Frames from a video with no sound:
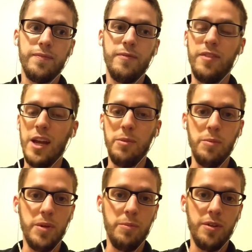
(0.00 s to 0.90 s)
family
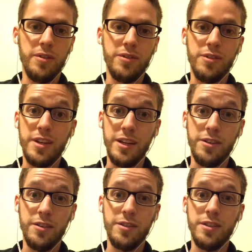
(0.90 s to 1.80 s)
members or
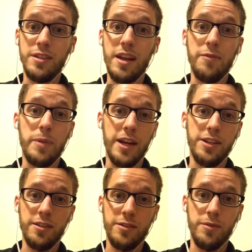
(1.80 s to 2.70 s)
teachers is to have
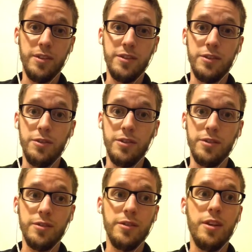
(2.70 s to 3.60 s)
patience with these
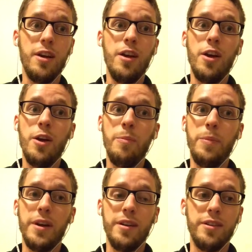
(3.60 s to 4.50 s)
students,
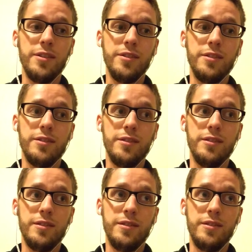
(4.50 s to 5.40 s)
because
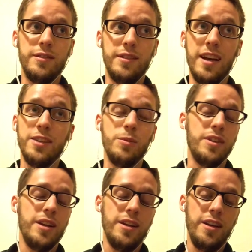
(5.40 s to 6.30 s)
that's what
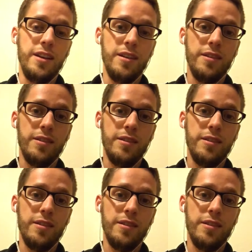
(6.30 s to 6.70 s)
they need.